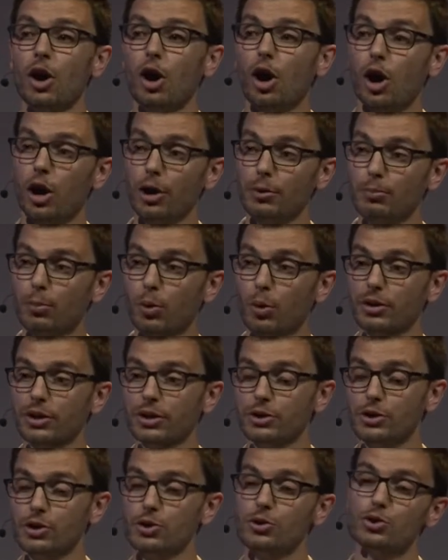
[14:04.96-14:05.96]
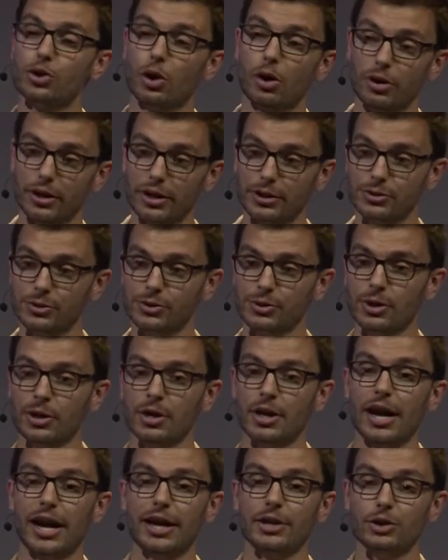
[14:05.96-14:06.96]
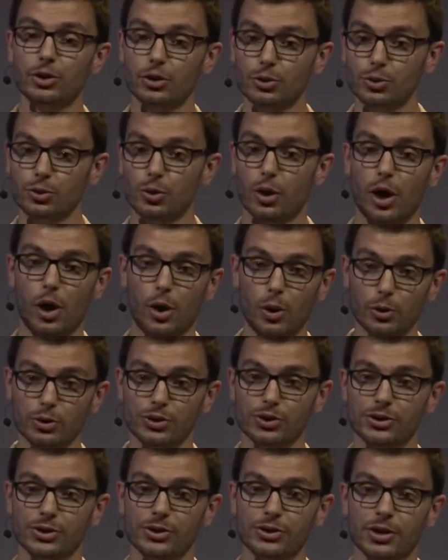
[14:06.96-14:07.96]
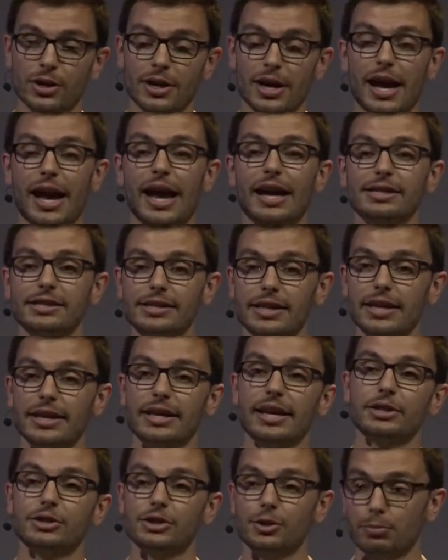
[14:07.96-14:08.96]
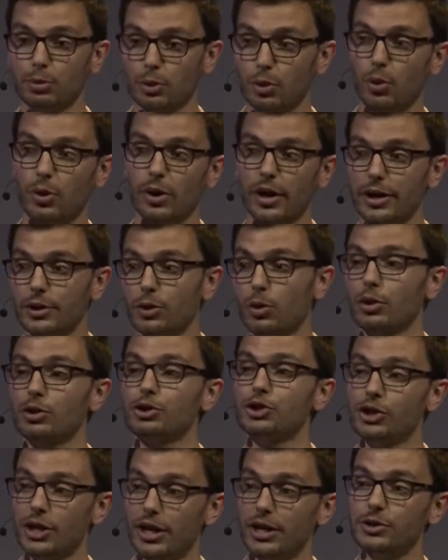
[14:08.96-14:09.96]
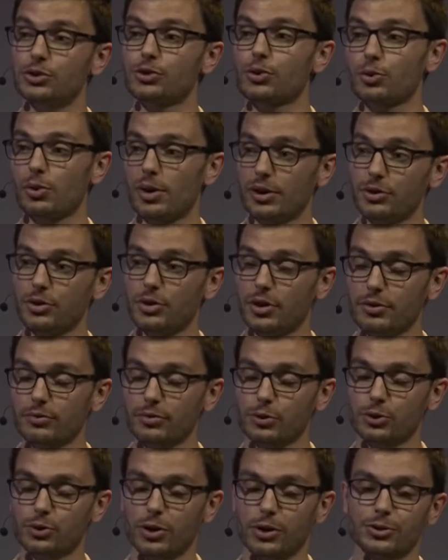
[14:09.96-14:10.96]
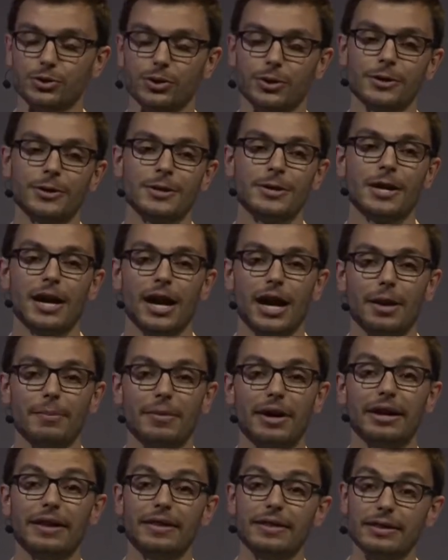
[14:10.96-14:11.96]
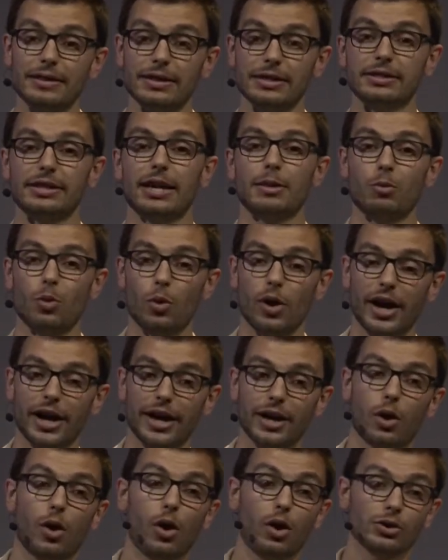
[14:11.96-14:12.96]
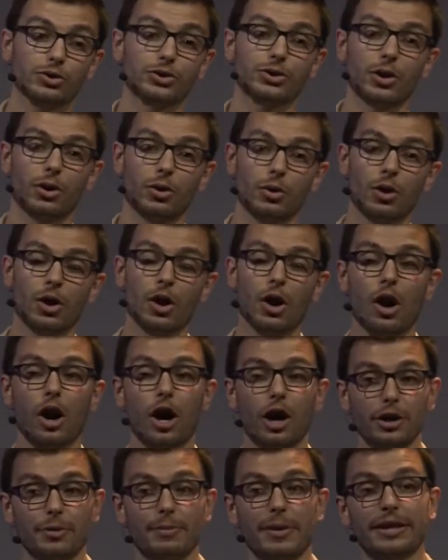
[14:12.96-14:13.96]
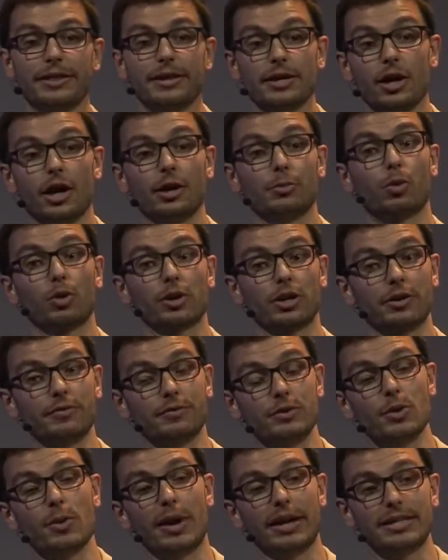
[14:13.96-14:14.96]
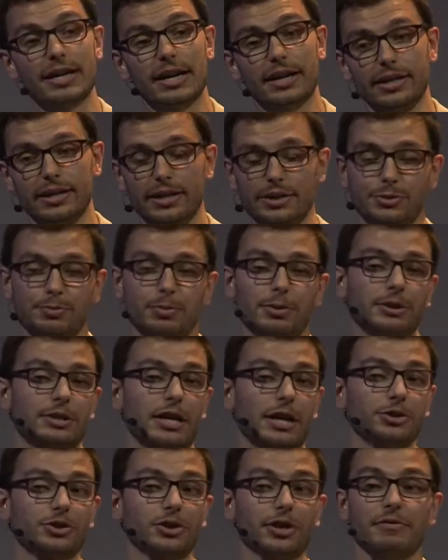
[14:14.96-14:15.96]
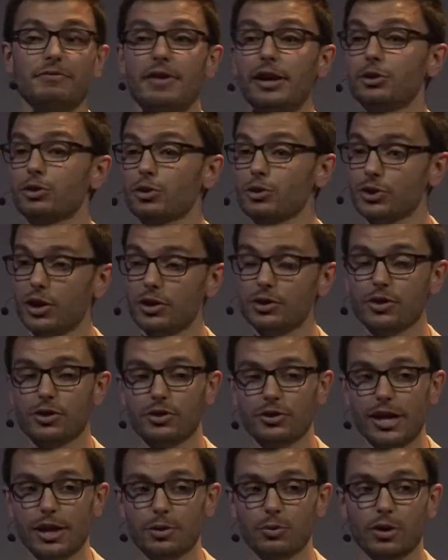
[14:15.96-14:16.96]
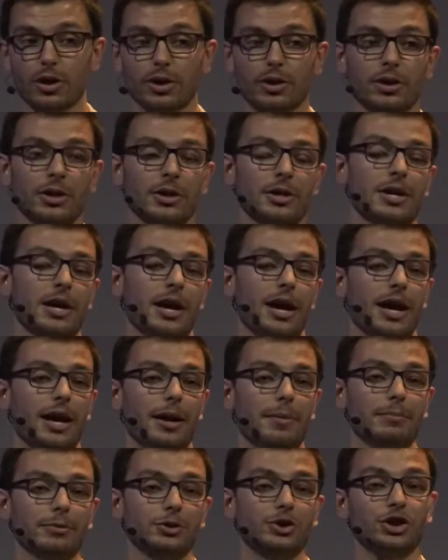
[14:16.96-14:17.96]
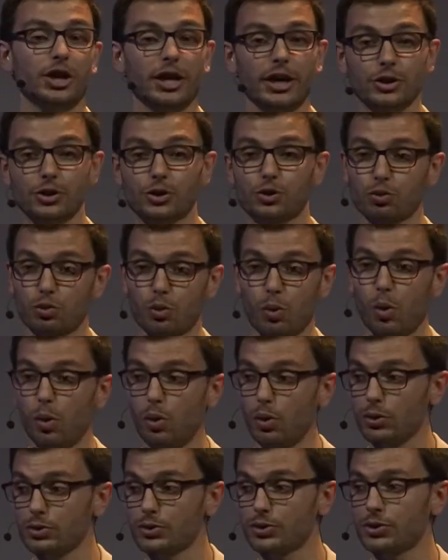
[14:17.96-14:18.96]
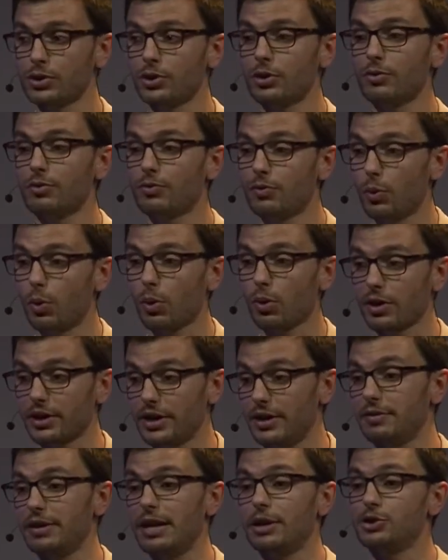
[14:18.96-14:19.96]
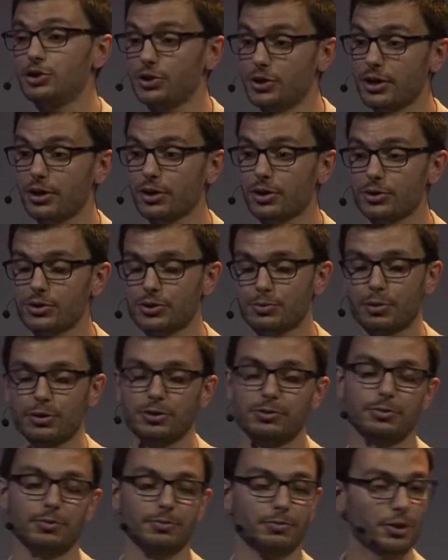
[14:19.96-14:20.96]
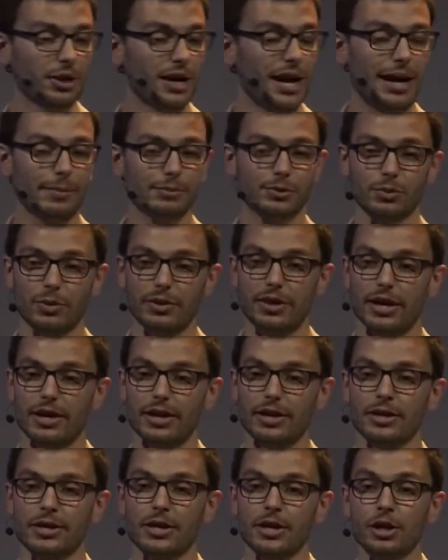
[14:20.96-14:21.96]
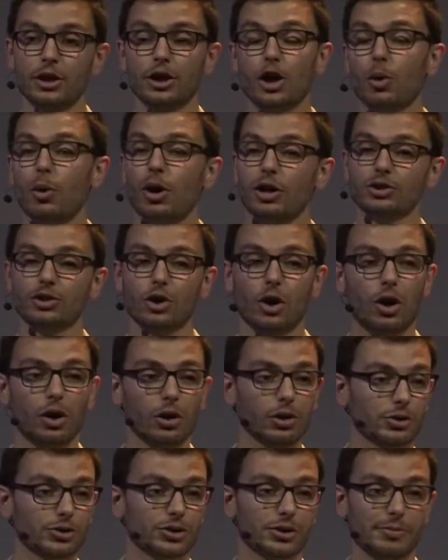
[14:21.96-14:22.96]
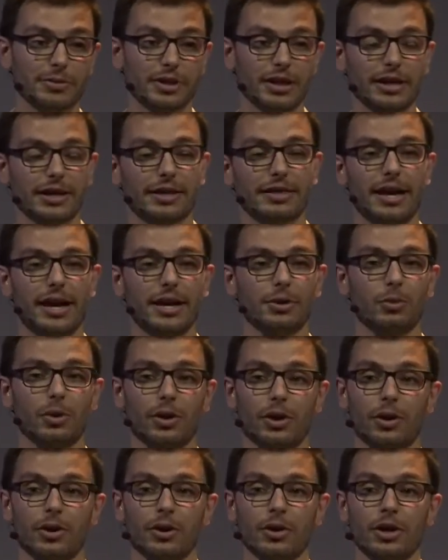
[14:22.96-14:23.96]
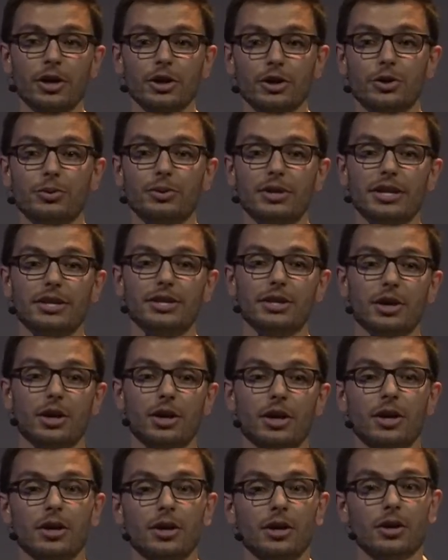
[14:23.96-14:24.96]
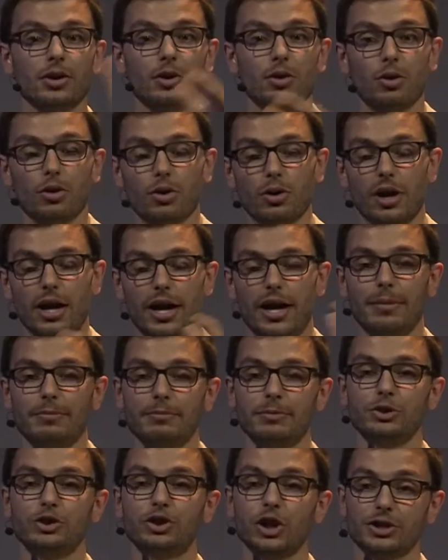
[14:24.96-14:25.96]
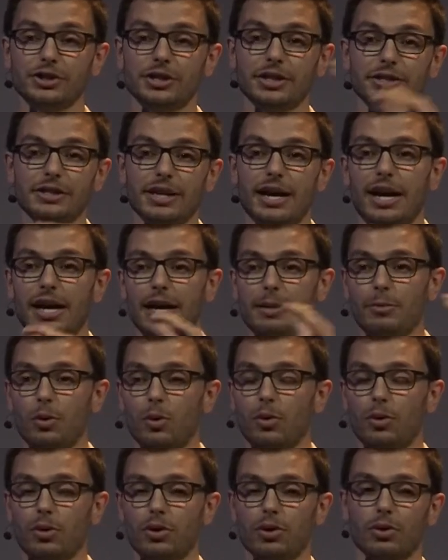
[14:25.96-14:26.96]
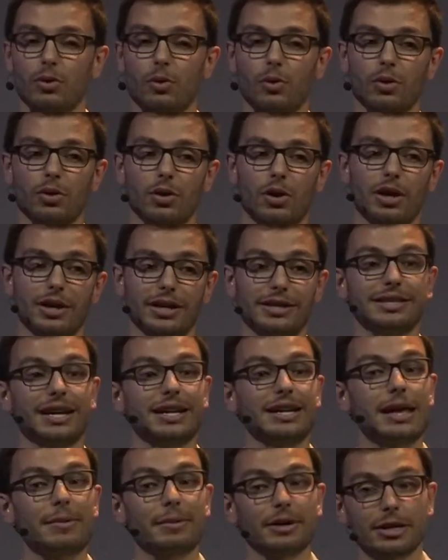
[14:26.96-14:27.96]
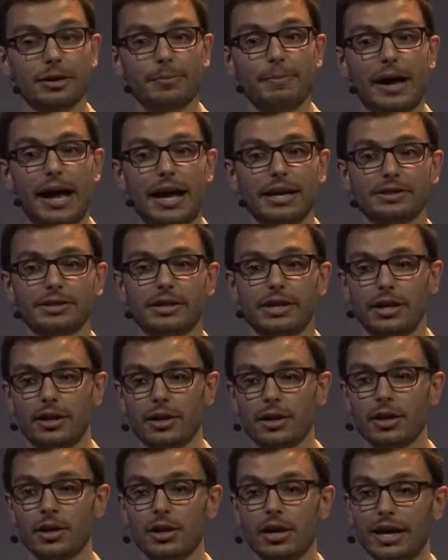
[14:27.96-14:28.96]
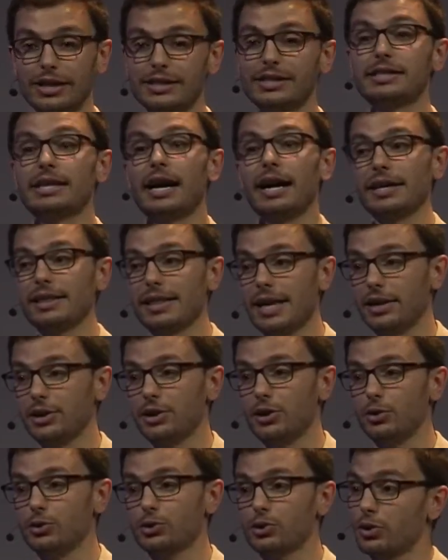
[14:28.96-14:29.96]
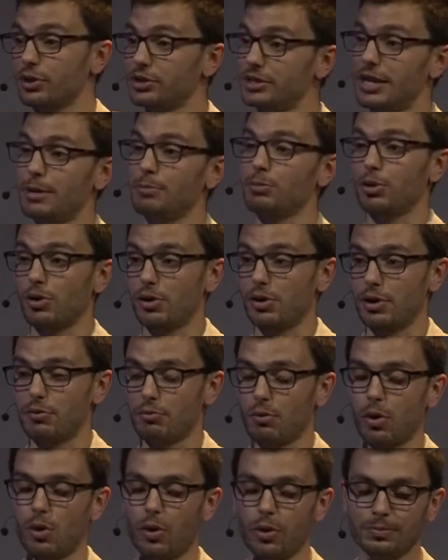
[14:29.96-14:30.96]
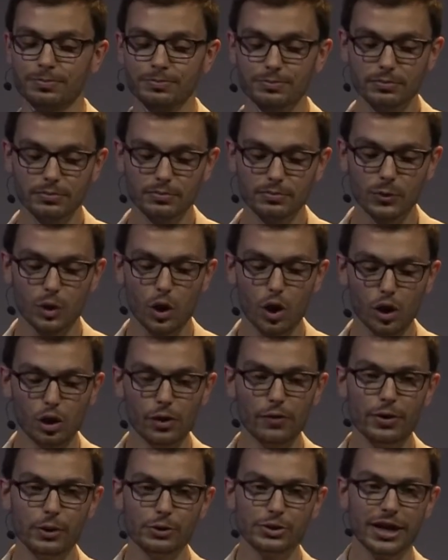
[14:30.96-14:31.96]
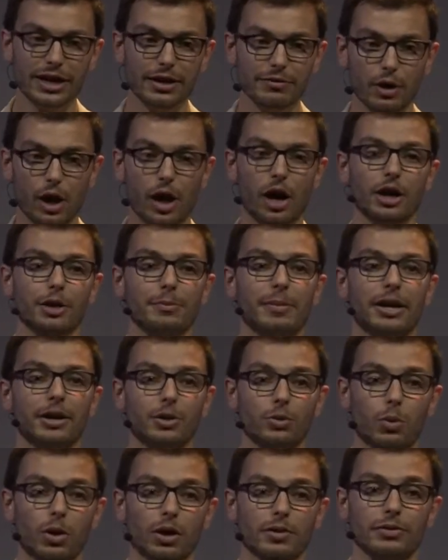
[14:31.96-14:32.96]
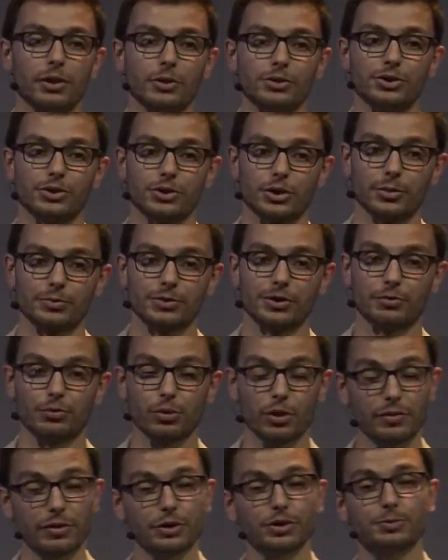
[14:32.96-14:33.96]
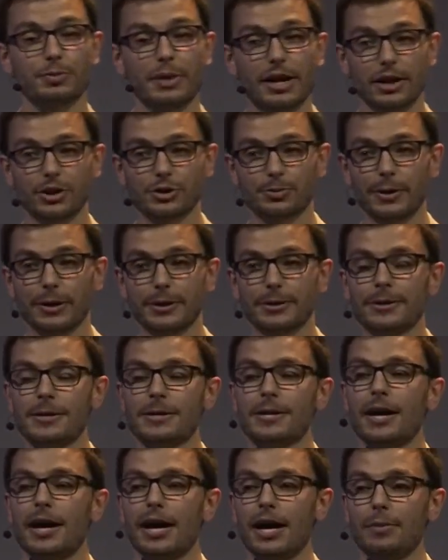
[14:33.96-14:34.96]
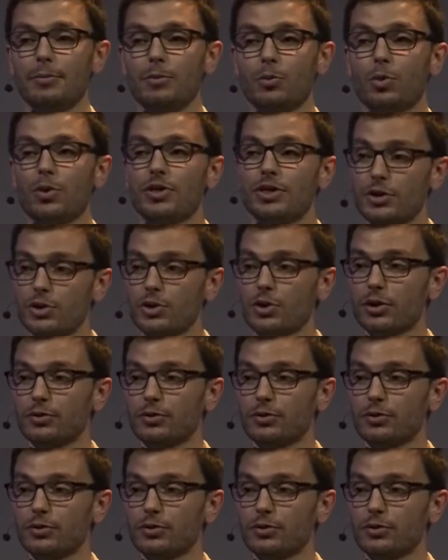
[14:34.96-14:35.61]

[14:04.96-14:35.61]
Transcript: onboarding new targets and new hosts as they get deployed or changed throughout your infrastructure. Um, and in the same way, also automate the onboarding of new identities, potentially vendors onto your network, um, changed roles for given engineers, per perhaps when they go on call or something like that, where you need to um, just in time or, or on a dynamic capacity, assign that user a temporary role. All of those kind of automated workflows in terms of privileged management um, within your